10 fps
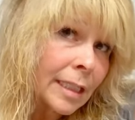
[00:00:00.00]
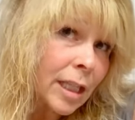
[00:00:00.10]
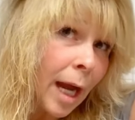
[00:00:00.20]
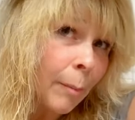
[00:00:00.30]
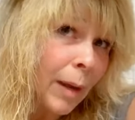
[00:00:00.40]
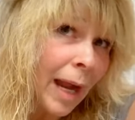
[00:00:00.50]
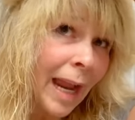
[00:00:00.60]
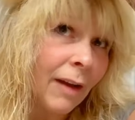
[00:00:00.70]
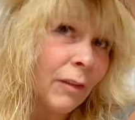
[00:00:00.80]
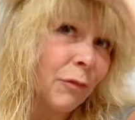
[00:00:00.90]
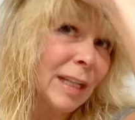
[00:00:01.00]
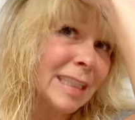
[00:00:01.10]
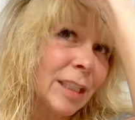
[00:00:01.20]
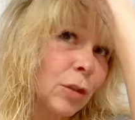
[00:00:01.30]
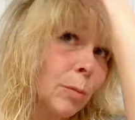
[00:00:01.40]
I haven't
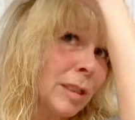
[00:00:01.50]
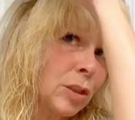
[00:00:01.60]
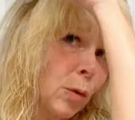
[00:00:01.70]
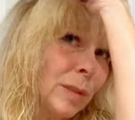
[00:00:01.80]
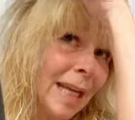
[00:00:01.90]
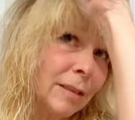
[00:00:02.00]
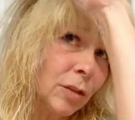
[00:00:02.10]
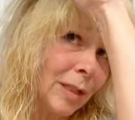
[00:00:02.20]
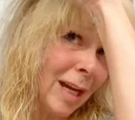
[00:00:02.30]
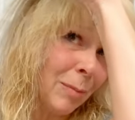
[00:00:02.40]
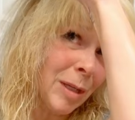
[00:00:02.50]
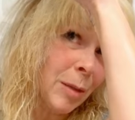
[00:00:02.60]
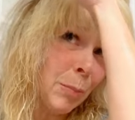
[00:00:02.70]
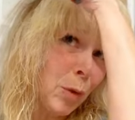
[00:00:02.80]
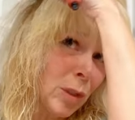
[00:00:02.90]
facing too much going down, so now I'm going to put